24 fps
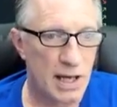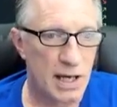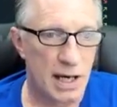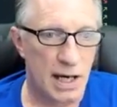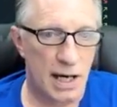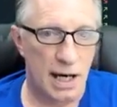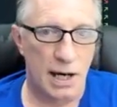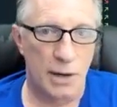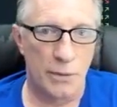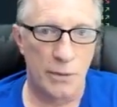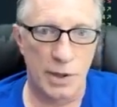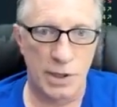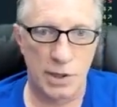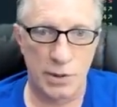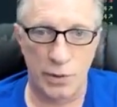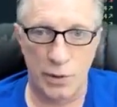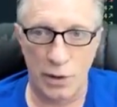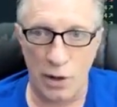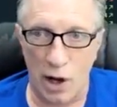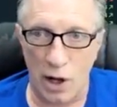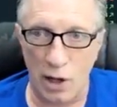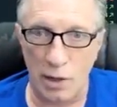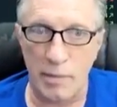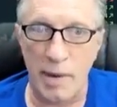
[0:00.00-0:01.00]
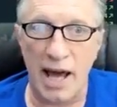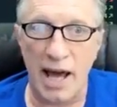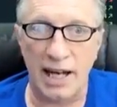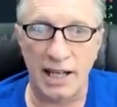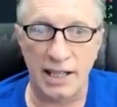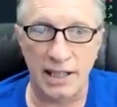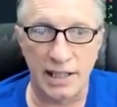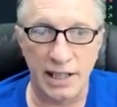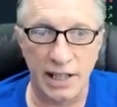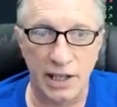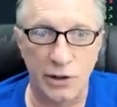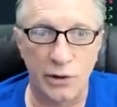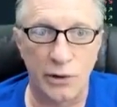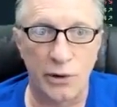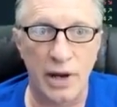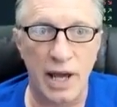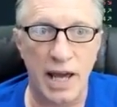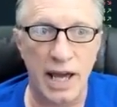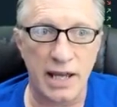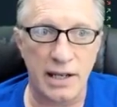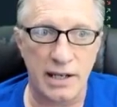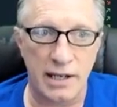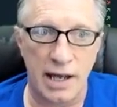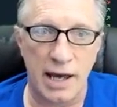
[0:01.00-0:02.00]
which would automatically
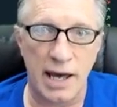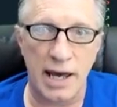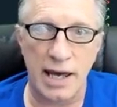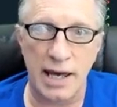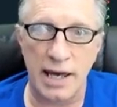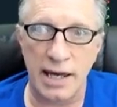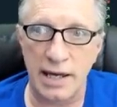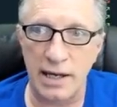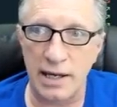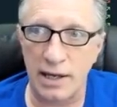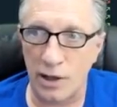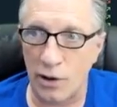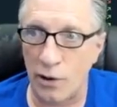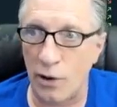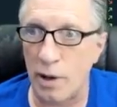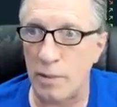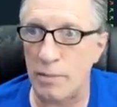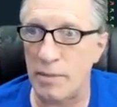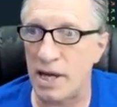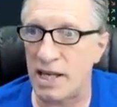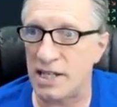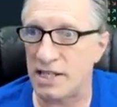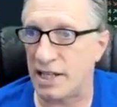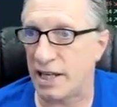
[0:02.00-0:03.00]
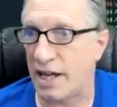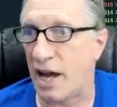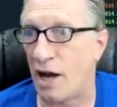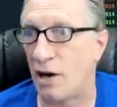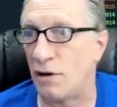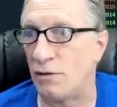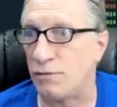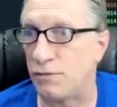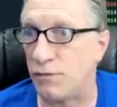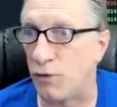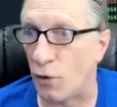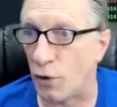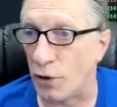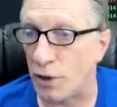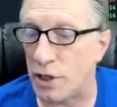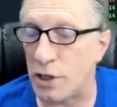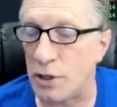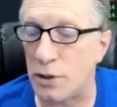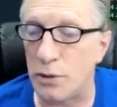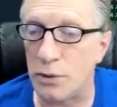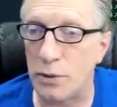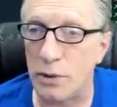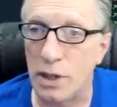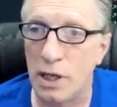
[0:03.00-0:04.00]
create a Coinbase account for
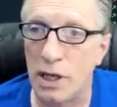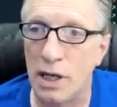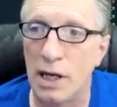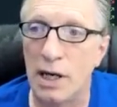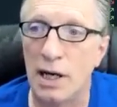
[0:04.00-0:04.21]
you.